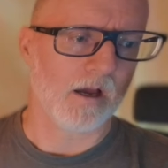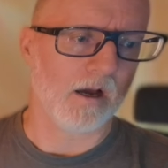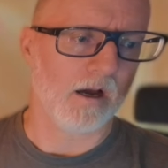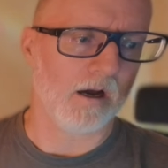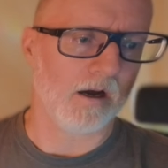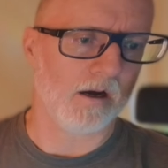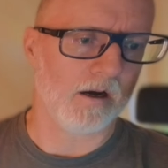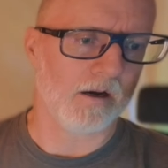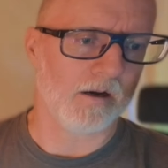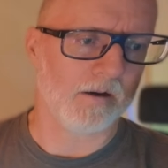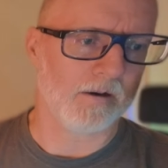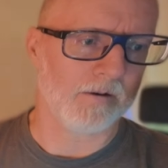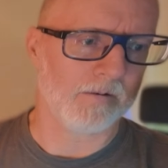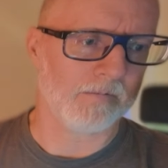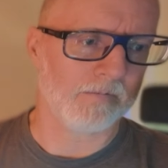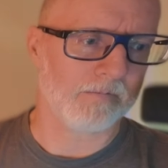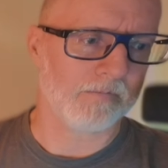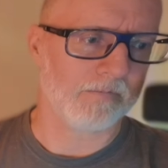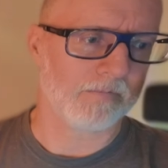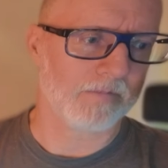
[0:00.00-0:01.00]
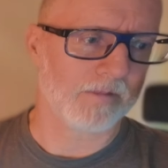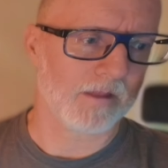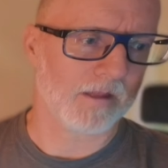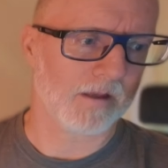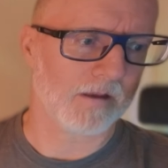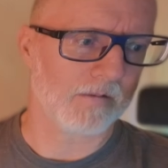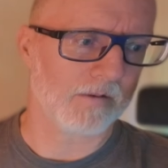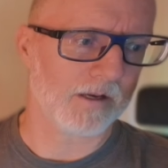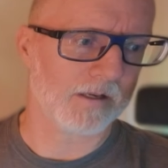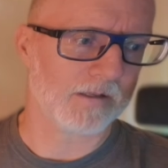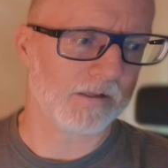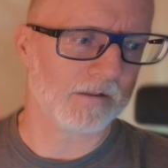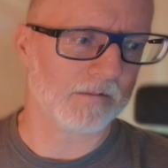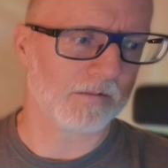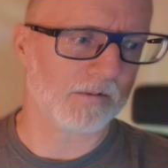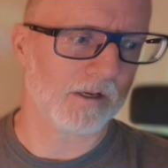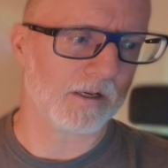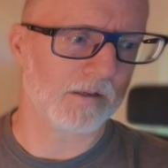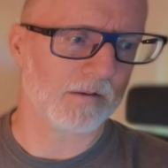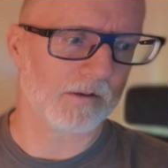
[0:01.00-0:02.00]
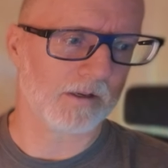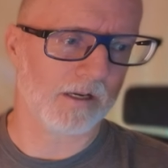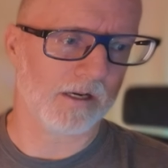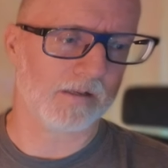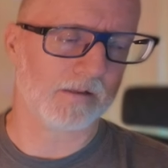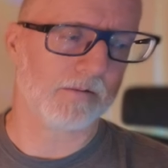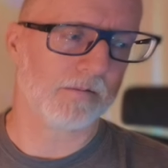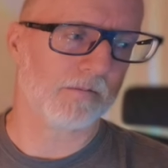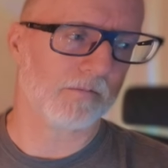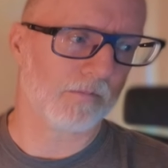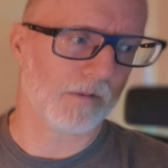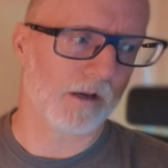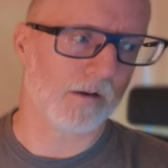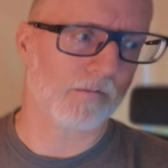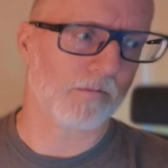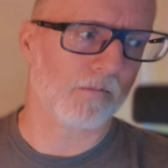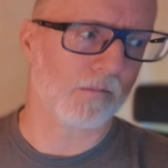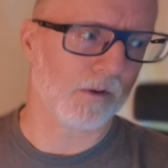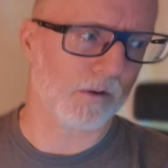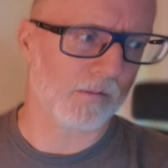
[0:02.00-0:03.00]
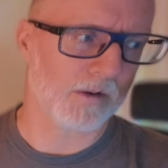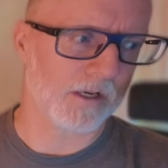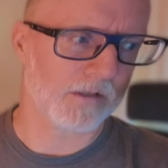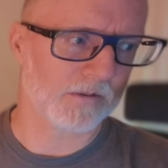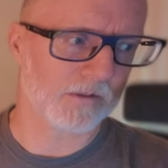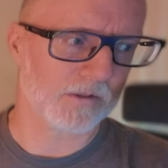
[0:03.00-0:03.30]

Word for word: Um, matches back yeah back good mattress